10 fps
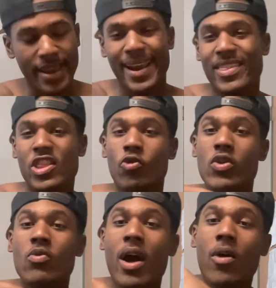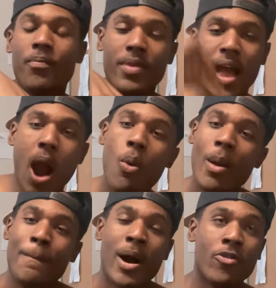And then the reroute, I went
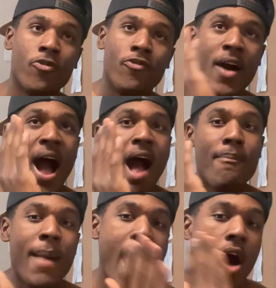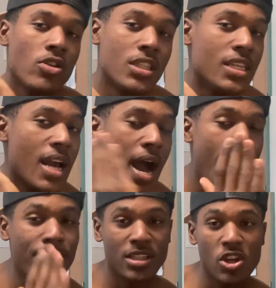about five miles the
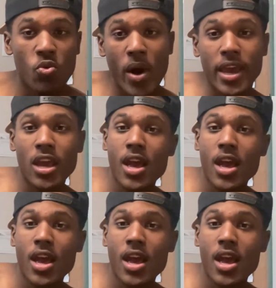opposite way,